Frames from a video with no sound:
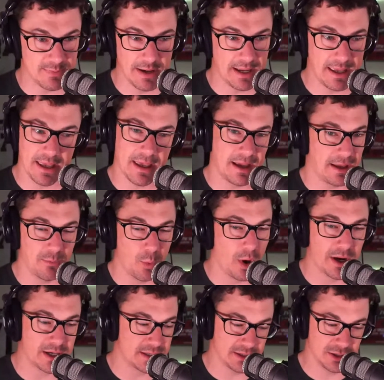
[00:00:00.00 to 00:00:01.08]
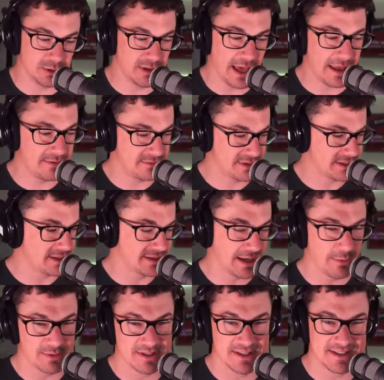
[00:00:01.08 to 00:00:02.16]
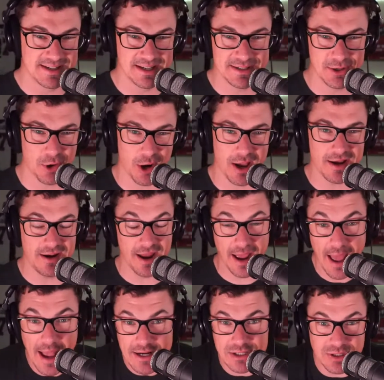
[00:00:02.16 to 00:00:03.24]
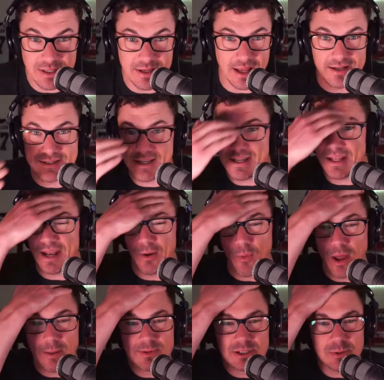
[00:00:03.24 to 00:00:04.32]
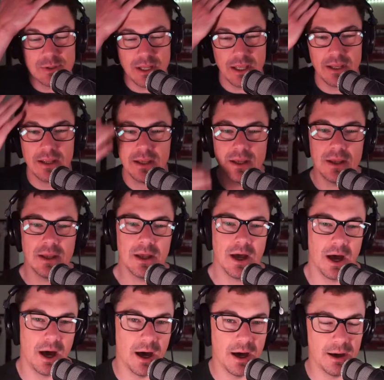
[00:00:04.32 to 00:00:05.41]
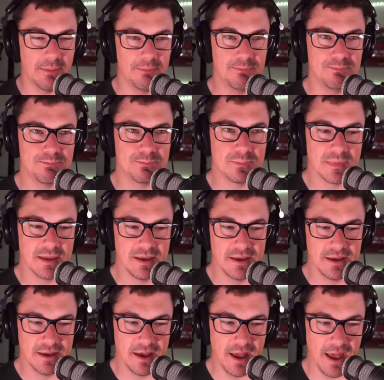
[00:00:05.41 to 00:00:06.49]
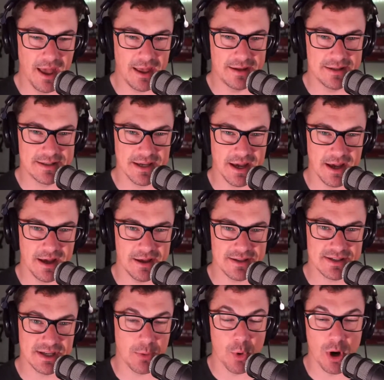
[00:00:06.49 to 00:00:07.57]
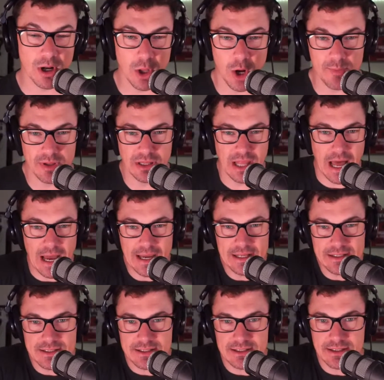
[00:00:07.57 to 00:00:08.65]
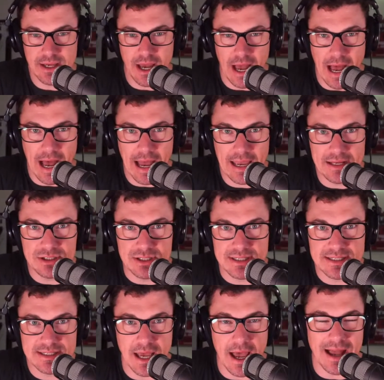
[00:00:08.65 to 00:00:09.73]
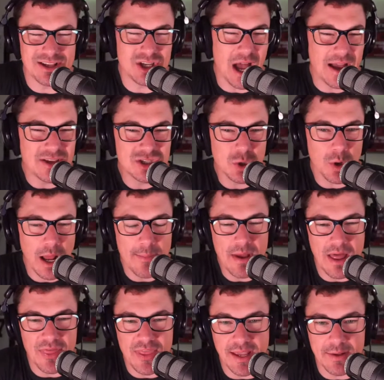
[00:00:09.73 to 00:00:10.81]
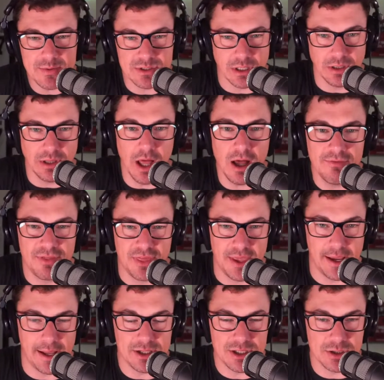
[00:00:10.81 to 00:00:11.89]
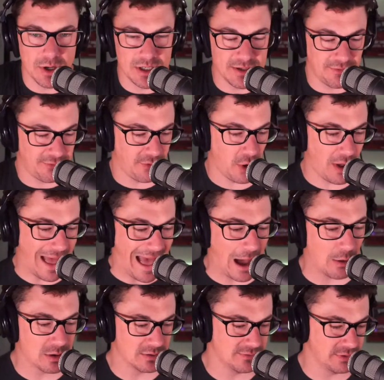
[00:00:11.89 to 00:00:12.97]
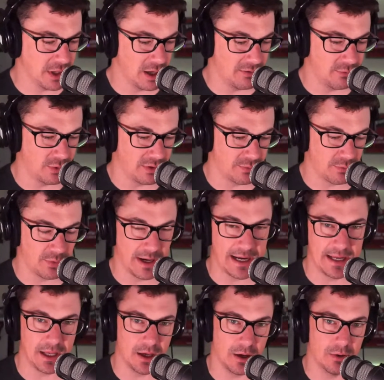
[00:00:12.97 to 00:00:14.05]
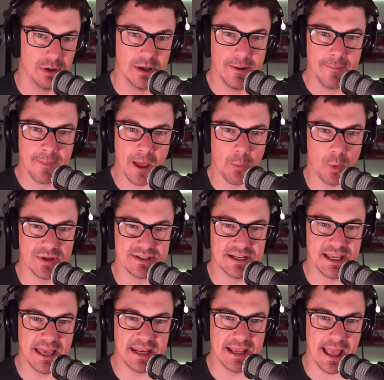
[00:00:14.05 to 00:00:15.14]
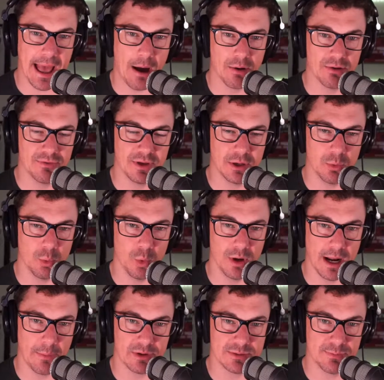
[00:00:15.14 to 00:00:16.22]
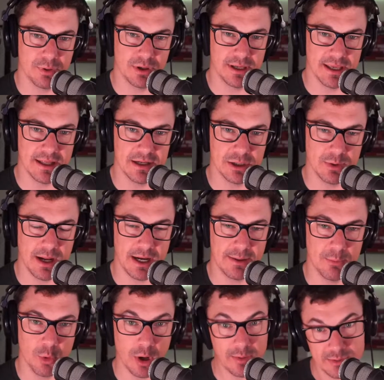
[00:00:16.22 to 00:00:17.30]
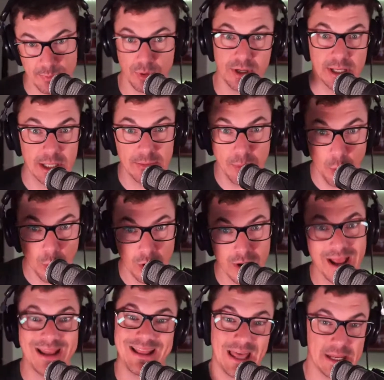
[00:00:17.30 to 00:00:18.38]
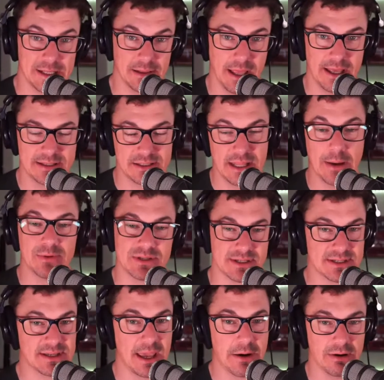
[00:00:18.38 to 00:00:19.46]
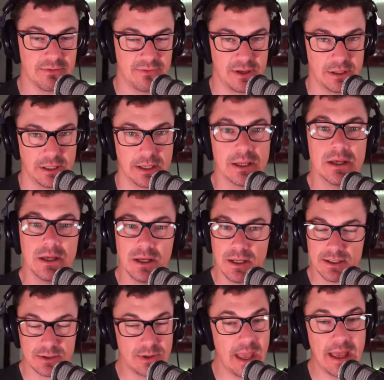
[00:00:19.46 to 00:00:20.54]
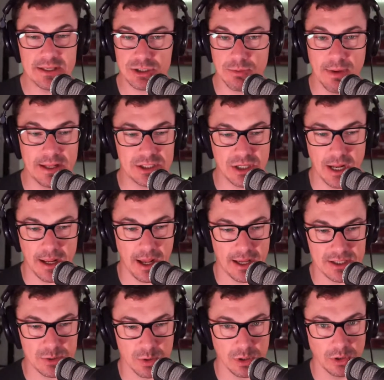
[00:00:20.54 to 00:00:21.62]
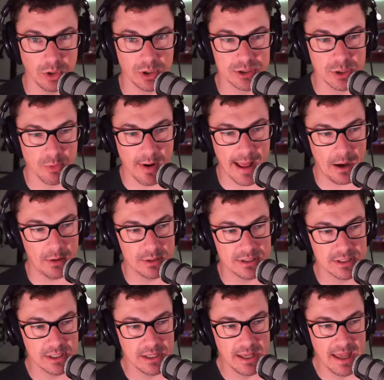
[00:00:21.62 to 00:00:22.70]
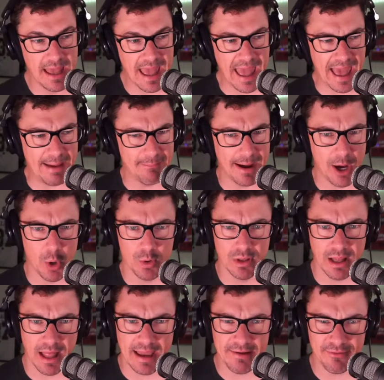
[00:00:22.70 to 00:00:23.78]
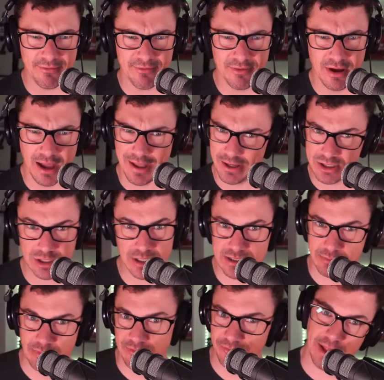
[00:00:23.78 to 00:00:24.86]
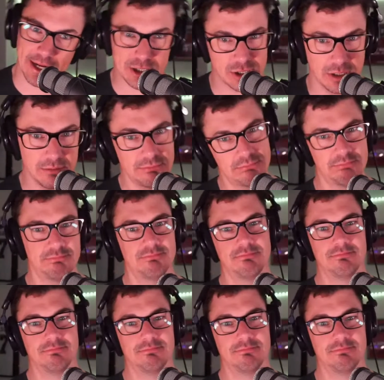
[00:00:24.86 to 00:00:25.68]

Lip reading: my gig. I'd wanted to do that since I was in 6th grade, and I did it. I wound up doing it. And somewhere along the lines, I think it was a love thing. I just started to fall out of love with radio. I wasn't getting out of it what I was putting into it anymore. I was putting in more and getting less, and that was a scary feeling. So yeah, as you mentioned, I sort of looked around at my own life. I actually did some reflection,